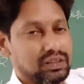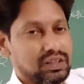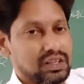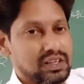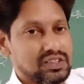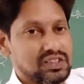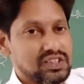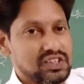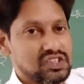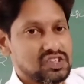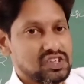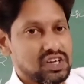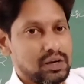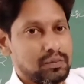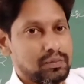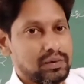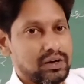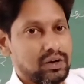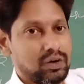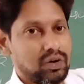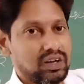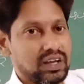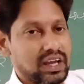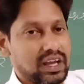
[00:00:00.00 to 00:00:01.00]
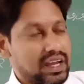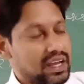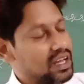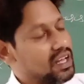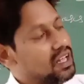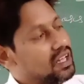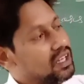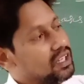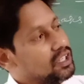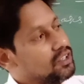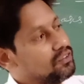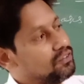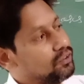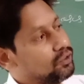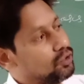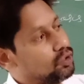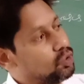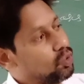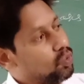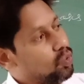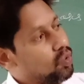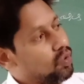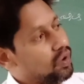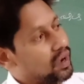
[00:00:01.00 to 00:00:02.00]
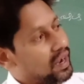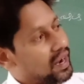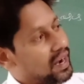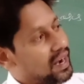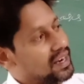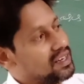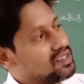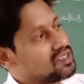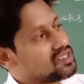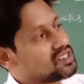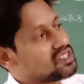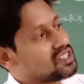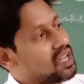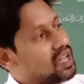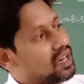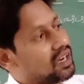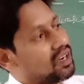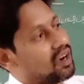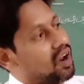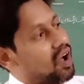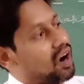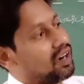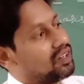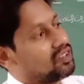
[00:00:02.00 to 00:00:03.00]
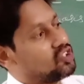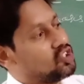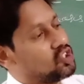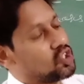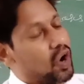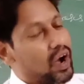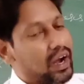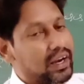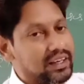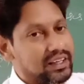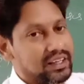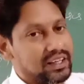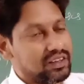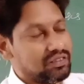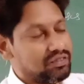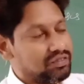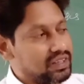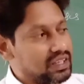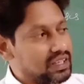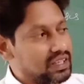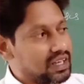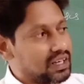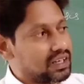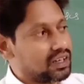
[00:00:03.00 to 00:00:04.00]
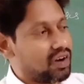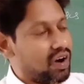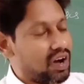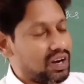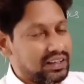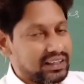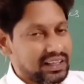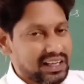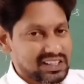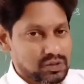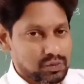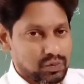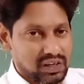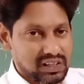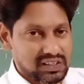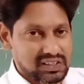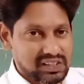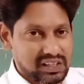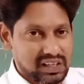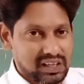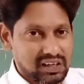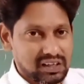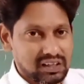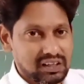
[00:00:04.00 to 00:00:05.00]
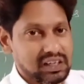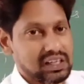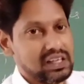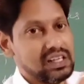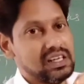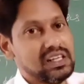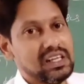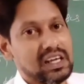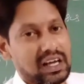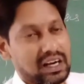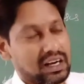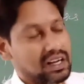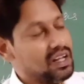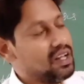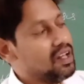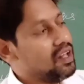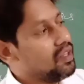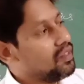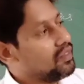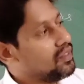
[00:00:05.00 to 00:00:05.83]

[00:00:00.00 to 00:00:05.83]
Is this statement okay? If two ends are not joined, we can call it as what, sir? Linear.